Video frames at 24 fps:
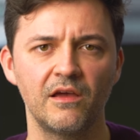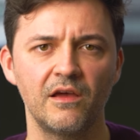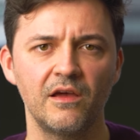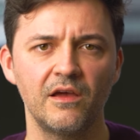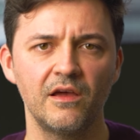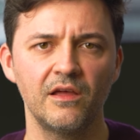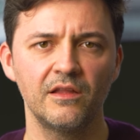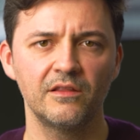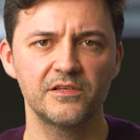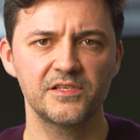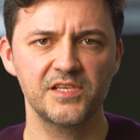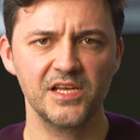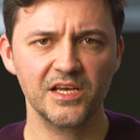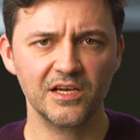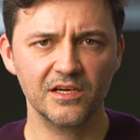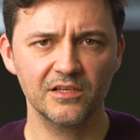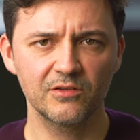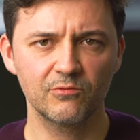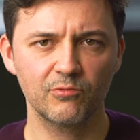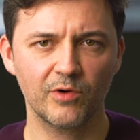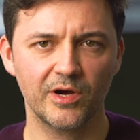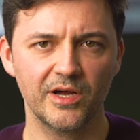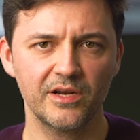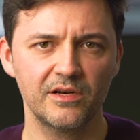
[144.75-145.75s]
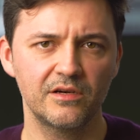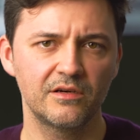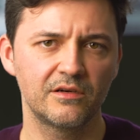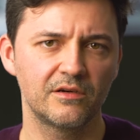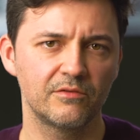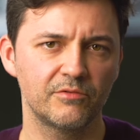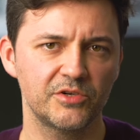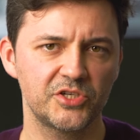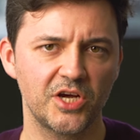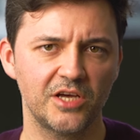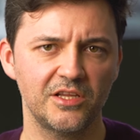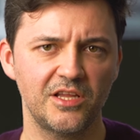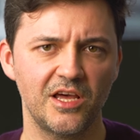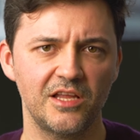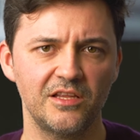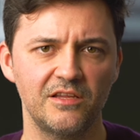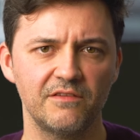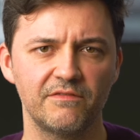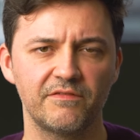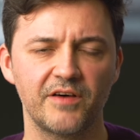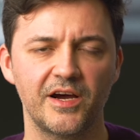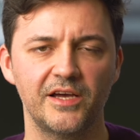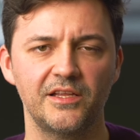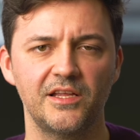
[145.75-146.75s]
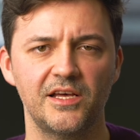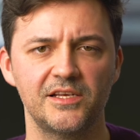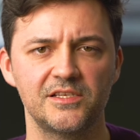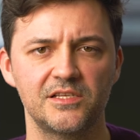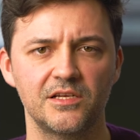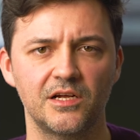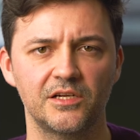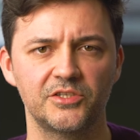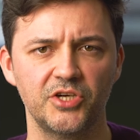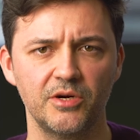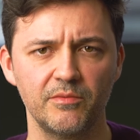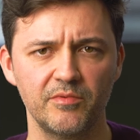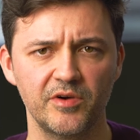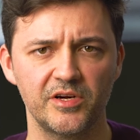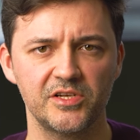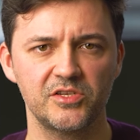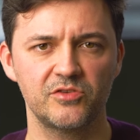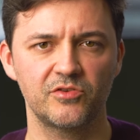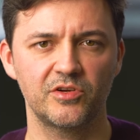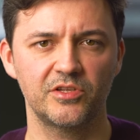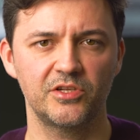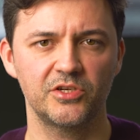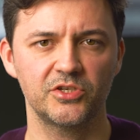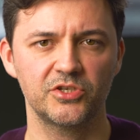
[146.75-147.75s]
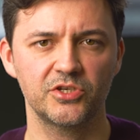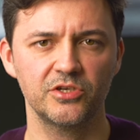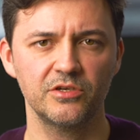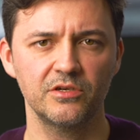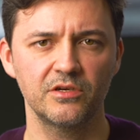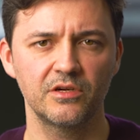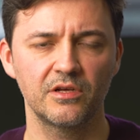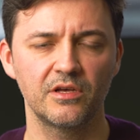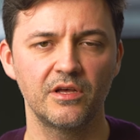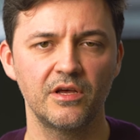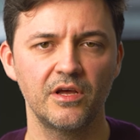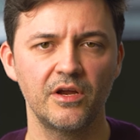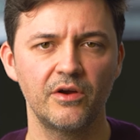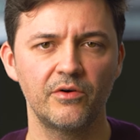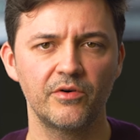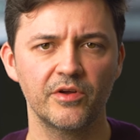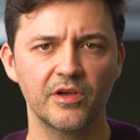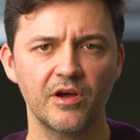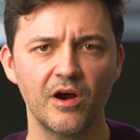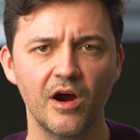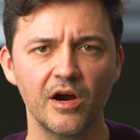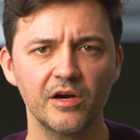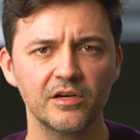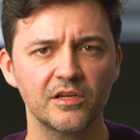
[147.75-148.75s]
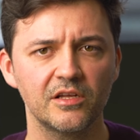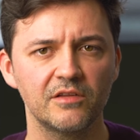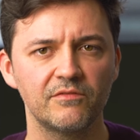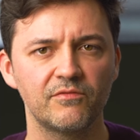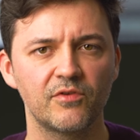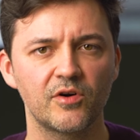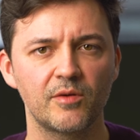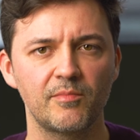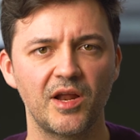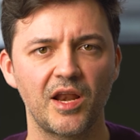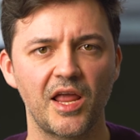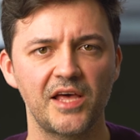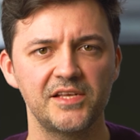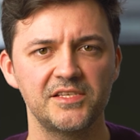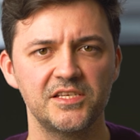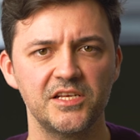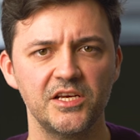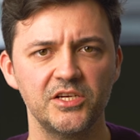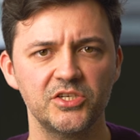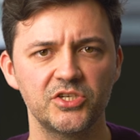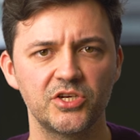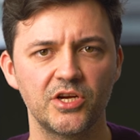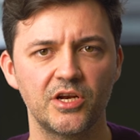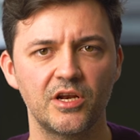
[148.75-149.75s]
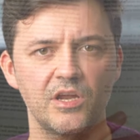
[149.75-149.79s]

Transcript: The second one, which I identified as the algebraist tradition, regarded formalization